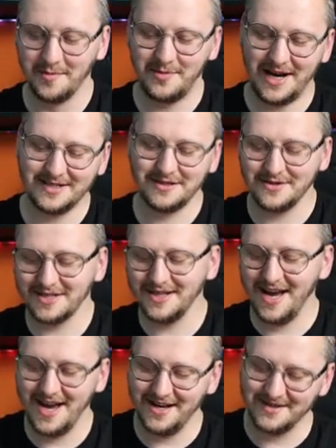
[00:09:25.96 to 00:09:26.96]
Battle
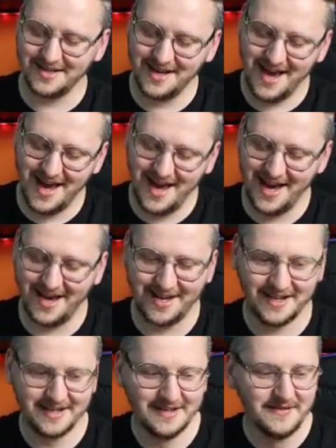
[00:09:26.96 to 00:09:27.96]
Styles,
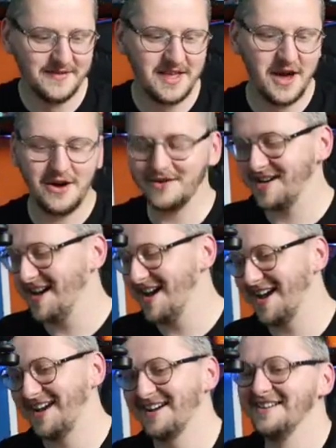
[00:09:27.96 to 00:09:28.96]
yay!
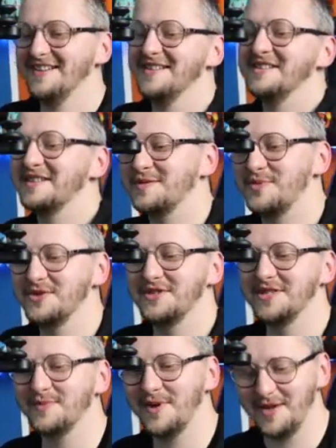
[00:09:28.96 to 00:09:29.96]
Okay, let's put
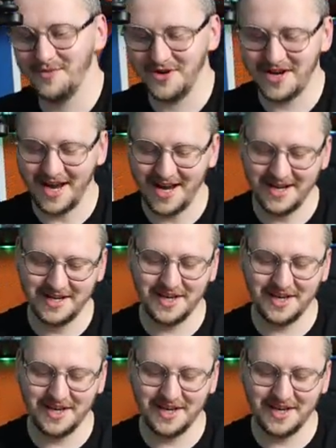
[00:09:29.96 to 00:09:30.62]
this bad boy in